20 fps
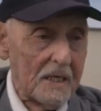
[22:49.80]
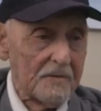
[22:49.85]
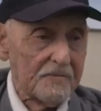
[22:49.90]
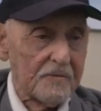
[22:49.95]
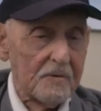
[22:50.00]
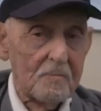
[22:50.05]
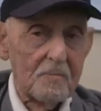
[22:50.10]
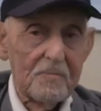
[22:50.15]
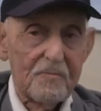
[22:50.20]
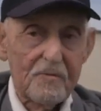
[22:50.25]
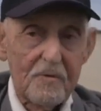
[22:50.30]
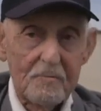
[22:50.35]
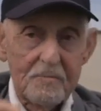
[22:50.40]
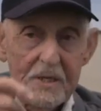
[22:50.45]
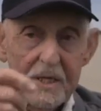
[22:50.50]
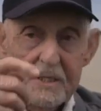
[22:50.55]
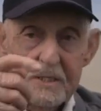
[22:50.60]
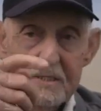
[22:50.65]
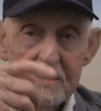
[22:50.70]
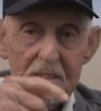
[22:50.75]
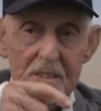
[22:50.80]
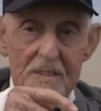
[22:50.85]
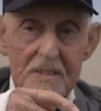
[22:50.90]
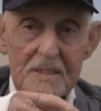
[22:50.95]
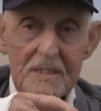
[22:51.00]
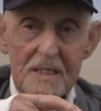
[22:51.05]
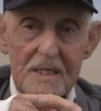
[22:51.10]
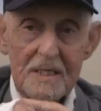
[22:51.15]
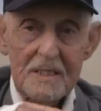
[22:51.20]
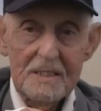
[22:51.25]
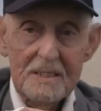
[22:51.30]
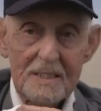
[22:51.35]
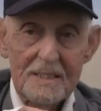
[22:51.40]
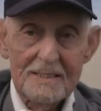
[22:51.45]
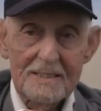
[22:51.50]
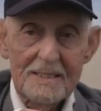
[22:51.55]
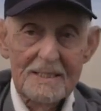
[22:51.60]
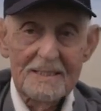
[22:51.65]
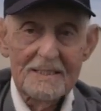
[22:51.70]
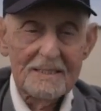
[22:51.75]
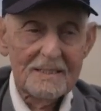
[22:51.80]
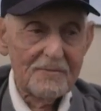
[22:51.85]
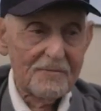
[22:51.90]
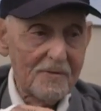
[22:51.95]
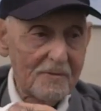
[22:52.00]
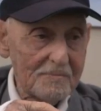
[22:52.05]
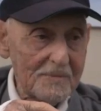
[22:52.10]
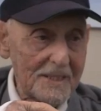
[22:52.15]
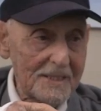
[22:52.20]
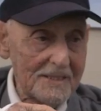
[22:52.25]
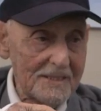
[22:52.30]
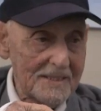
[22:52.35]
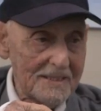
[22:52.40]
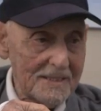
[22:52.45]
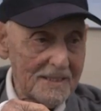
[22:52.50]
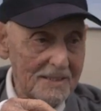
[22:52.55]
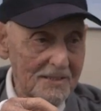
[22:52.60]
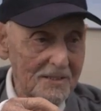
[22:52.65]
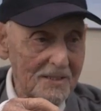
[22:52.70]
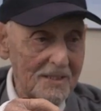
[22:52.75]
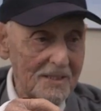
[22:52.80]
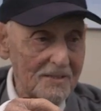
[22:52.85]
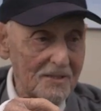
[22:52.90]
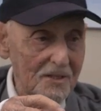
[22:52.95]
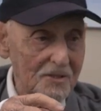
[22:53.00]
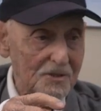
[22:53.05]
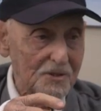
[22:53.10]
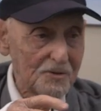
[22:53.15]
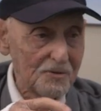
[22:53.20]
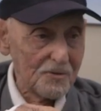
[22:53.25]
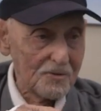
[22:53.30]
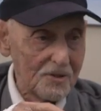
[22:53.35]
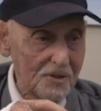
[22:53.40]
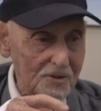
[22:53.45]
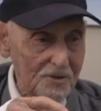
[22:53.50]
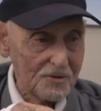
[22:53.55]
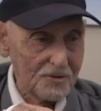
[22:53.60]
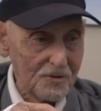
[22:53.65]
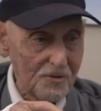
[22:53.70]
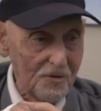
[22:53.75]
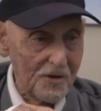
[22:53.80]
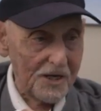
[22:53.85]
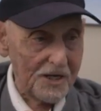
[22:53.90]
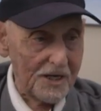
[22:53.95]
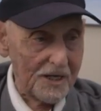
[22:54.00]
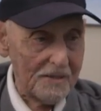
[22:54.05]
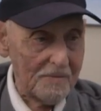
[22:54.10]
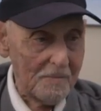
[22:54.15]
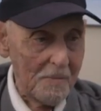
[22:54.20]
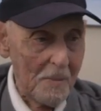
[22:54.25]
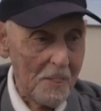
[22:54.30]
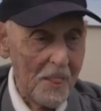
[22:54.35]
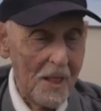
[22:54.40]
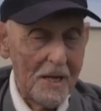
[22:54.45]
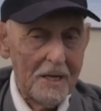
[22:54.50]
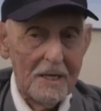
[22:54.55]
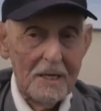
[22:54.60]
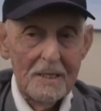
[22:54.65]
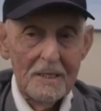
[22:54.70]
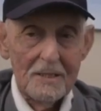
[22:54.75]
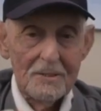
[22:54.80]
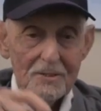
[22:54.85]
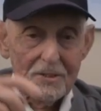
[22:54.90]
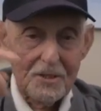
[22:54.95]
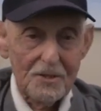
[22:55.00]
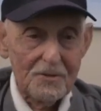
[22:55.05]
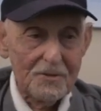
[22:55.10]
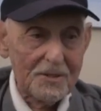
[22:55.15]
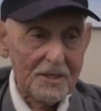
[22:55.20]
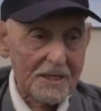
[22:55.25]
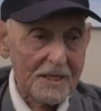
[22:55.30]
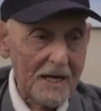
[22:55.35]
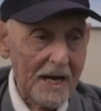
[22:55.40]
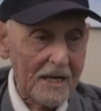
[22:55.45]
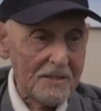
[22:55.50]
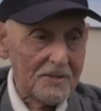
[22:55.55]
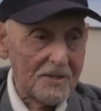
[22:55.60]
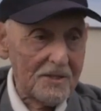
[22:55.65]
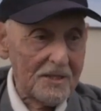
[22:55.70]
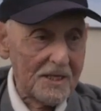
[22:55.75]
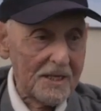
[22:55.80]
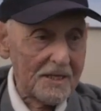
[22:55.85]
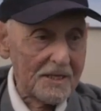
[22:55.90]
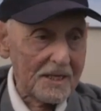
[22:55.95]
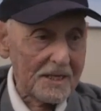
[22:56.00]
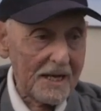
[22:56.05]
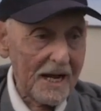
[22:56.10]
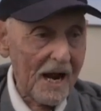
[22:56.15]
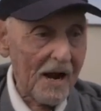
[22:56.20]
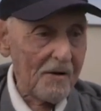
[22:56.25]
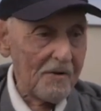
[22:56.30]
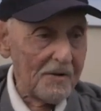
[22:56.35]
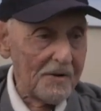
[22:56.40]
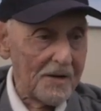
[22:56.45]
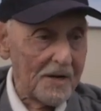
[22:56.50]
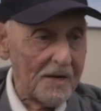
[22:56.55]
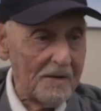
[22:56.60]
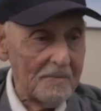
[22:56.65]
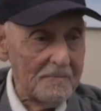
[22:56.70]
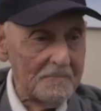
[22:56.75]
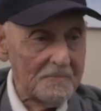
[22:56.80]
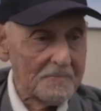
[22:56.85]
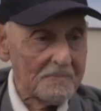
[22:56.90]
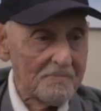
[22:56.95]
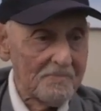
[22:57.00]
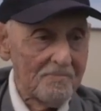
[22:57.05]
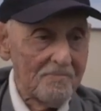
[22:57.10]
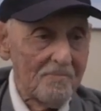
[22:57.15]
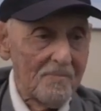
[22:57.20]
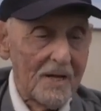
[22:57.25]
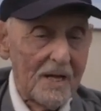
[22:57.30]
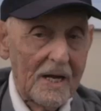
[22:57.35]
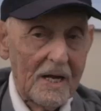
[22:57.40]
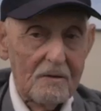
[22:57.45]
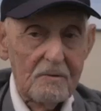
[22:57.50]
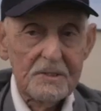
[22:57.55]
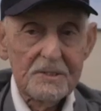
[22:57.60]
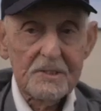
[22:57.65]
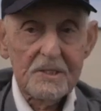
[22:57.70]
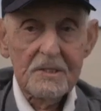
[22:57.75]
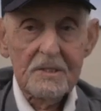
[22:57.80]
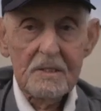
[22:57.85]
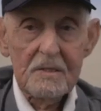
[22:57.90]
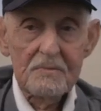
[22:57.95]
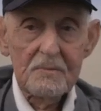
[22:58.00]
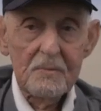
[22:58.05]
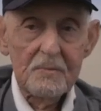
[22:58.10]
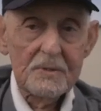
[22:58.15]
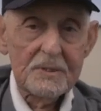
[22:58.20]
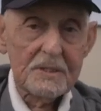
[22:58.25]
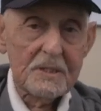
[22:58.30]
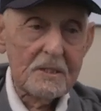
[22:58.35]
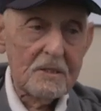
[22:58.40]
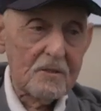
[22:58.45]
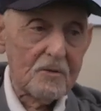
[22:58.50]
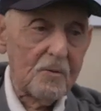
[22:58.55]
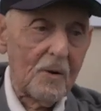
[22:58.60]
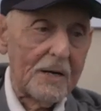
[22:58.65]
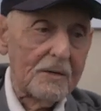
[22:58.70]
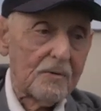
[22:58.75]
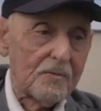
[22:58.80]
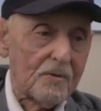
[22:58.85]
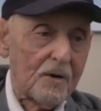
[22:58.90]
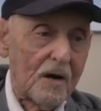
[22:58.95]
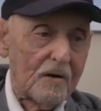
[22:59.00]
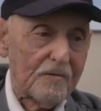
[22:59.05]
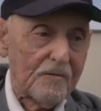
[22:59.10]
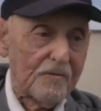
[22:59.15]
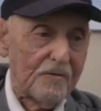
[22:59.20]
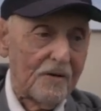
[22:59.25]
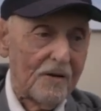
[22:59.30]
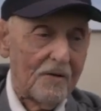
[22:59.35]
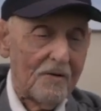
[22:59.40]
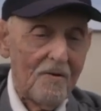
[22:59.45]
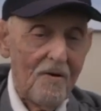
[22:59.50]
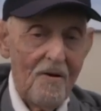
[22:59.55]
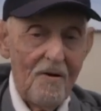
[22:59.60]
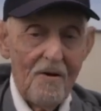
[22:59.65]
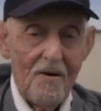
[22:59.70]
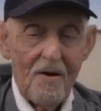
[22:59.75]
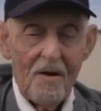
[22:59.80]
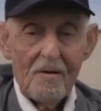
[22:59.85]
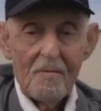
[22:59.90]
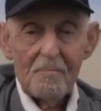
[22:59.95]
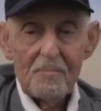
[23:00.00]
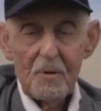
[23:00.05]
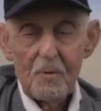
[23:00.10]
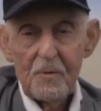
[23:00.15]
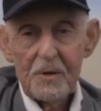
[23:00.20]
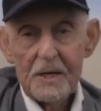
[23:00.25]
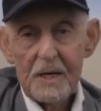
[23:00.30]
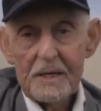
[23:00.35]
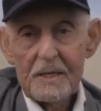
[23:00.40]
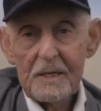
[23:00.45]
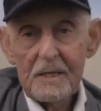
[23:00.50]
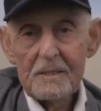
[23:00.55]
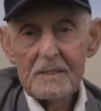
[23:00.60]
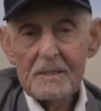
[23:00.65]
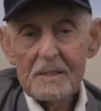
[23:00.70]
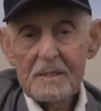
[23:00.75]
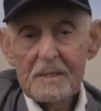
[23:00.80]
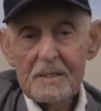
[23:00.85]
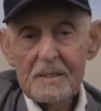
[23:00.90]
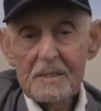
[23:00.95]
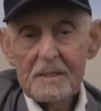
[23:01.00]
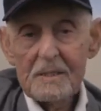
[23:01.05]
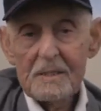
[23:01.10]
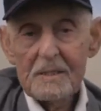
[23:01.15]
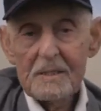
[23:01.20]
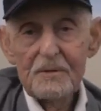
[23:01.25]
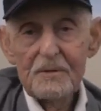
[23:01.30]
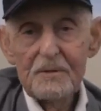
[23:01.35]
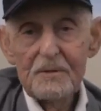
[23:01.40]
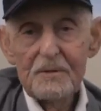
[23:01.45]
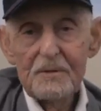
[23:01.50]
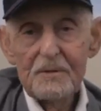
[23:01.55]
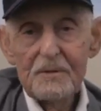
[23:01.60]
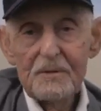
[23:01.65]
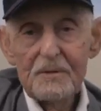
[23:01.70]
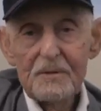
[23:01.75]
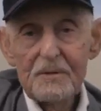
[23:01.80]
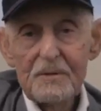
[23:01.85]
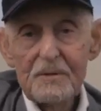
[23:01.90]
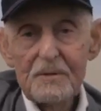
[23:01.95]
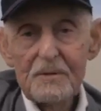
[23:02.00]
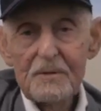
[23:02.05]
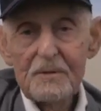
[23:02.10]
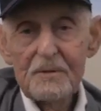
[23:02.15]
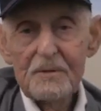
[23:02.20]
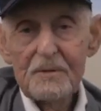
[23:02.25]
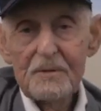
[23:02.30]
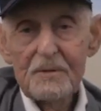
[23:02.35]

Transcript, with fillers: from from the the, the, uh, from the the tr- destroyer to the cat to the other carrier, and it was still it was still quite rough, but we got into, got into the